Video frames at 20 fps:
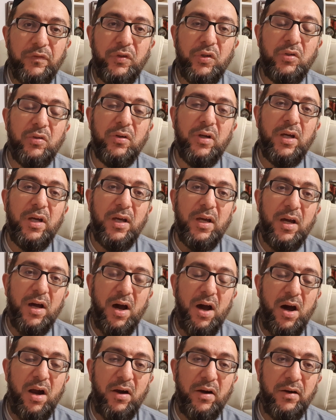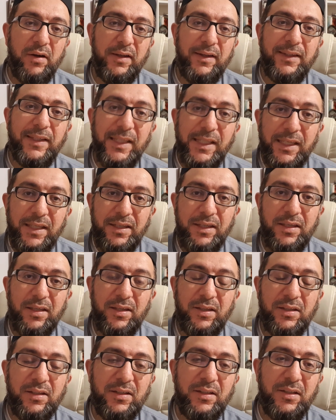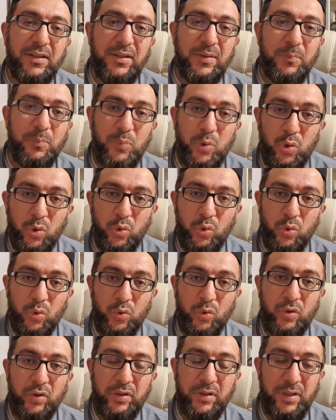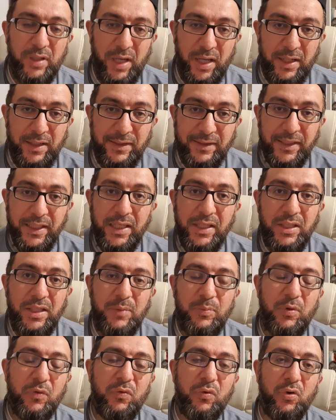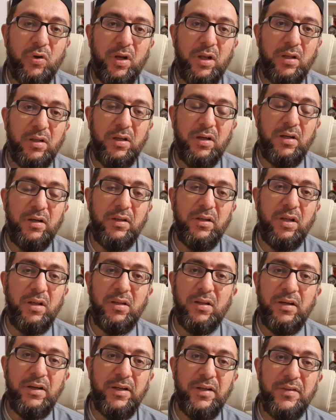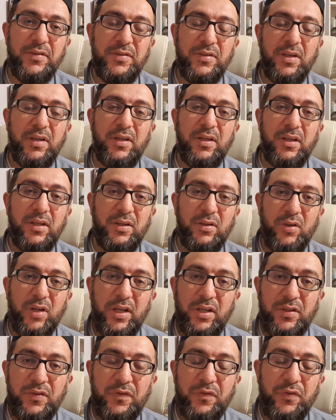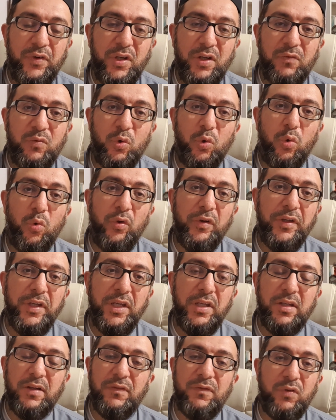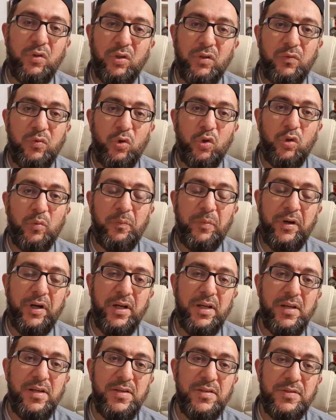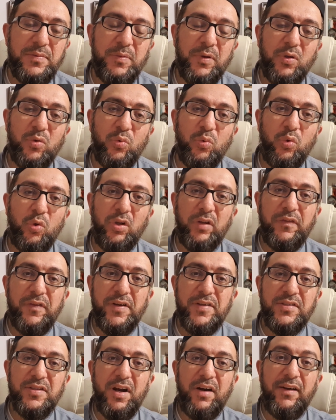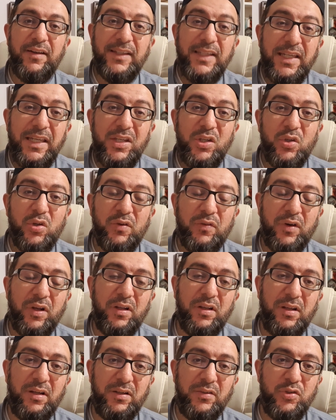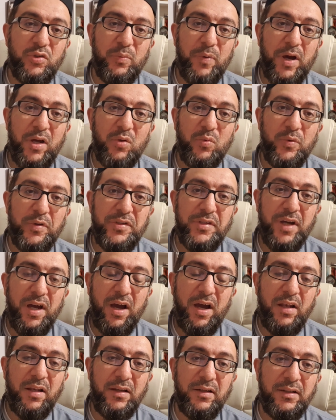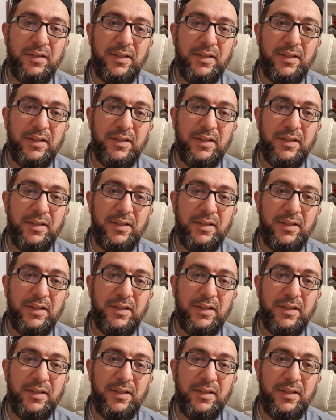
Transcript: you are needy, poor and needy before Allah. And Allah is free of all need and full of all praise, but all of us are needy of Allah subhanahu wa ta'ala.